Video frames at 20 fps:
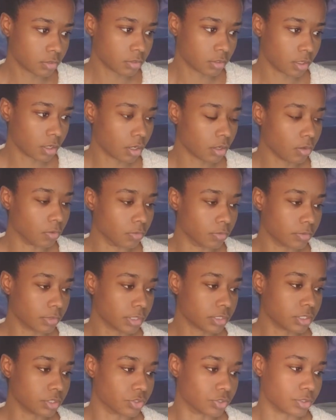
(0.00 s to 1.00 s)
Oh,
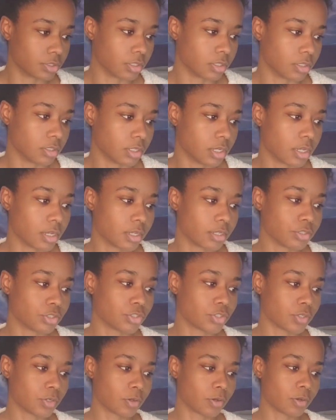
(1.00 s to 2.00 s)
that's interesting.
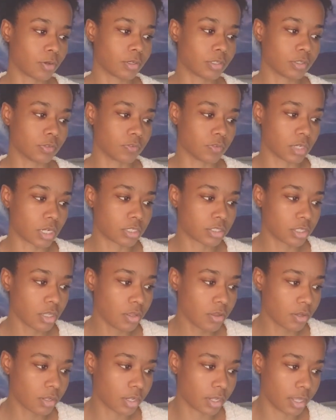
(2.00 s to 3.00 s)
So
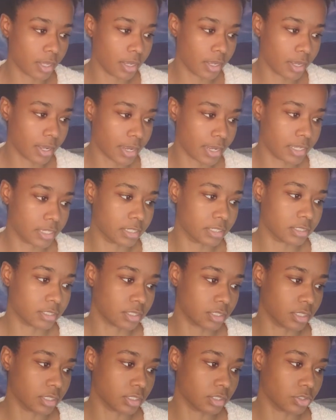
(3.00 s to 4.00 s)
Rhassoul clay has
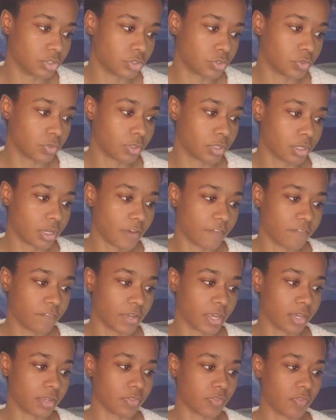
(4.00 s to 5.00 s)
the soothing
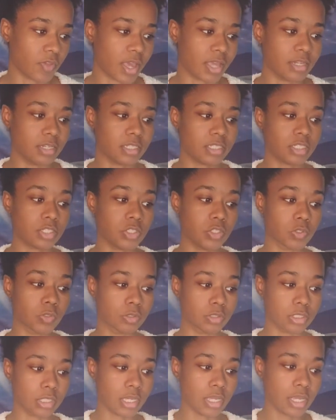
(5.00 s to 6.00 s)
effect that
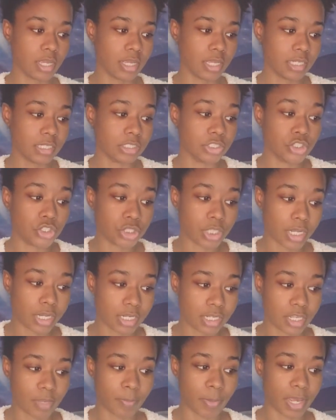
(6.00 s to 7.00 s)
heals
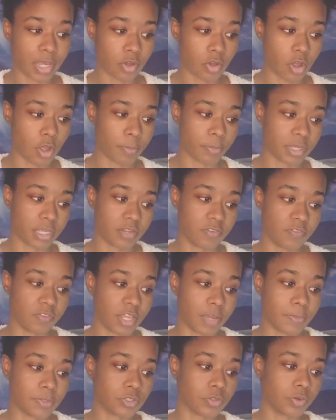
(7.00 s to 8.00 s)
gently by calming
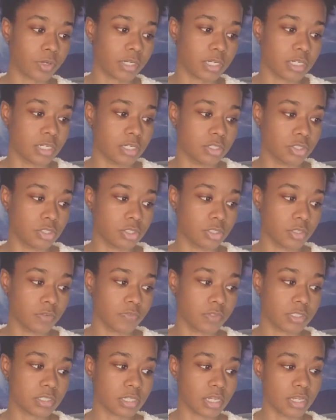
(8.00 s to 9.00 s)
inflammatory conditions of
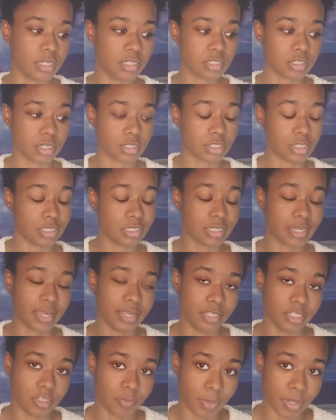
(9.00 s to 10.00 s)
the skin, such as
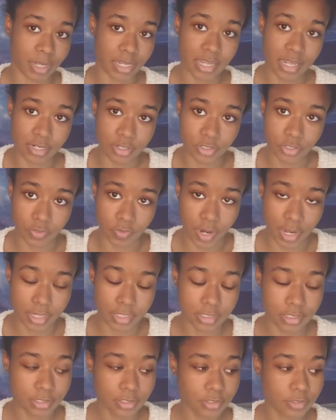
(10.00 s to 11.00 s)
eczema and
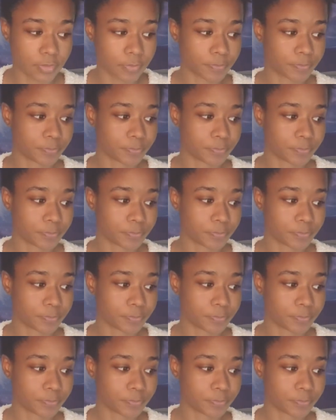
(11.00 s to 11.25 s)
psoriasis.